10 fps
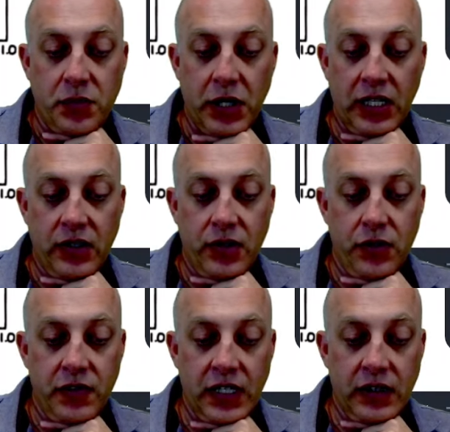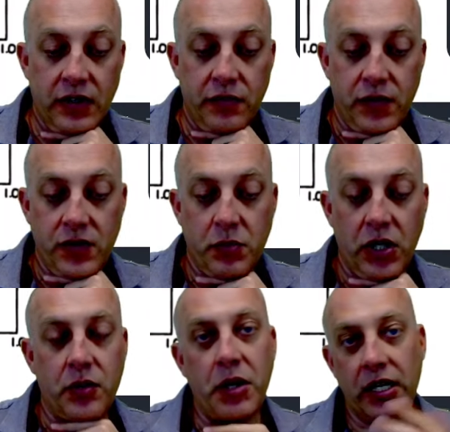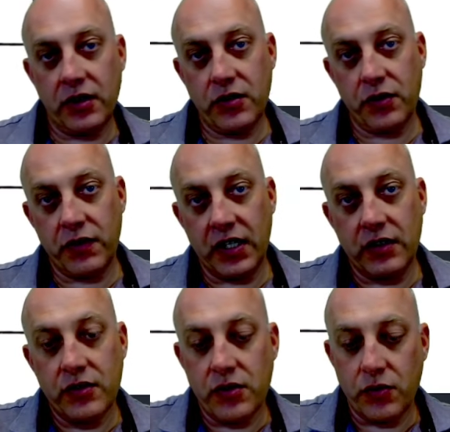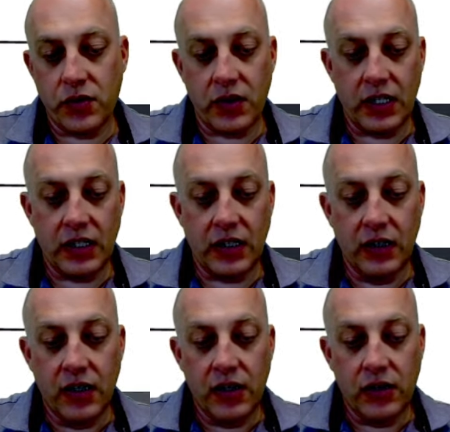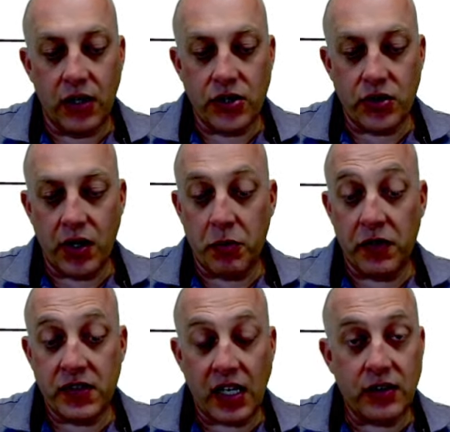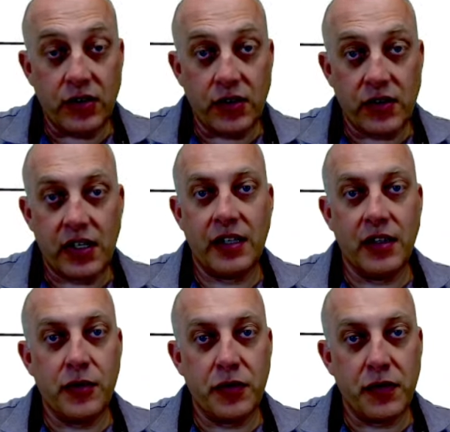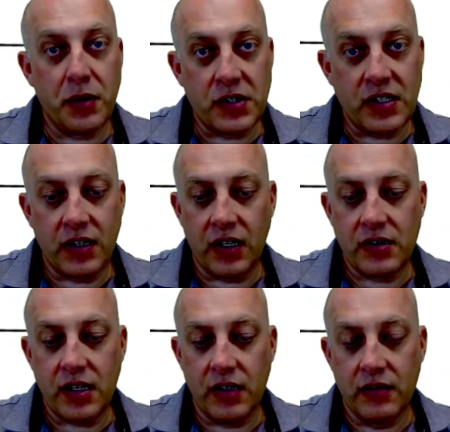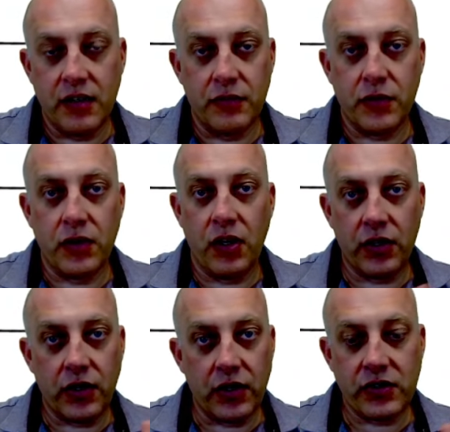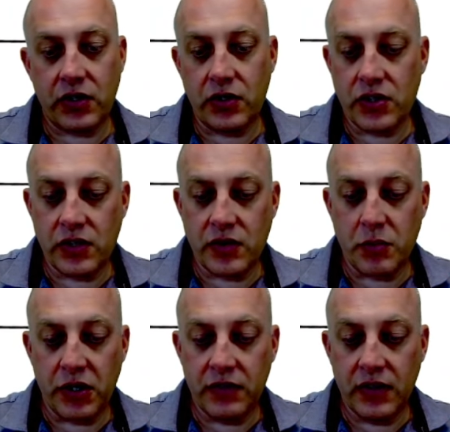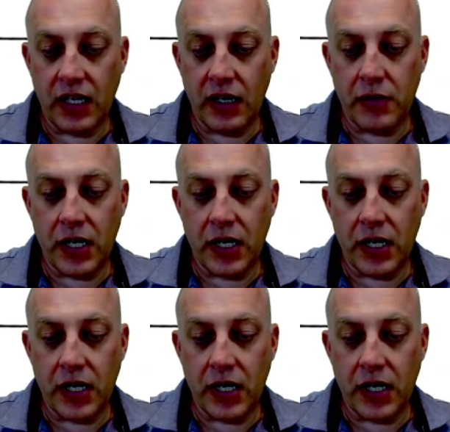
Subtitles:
magnitude event than for a smaller magnitude event due to the larger number of cycles and lower frequency content, therefore longer excursions above ky.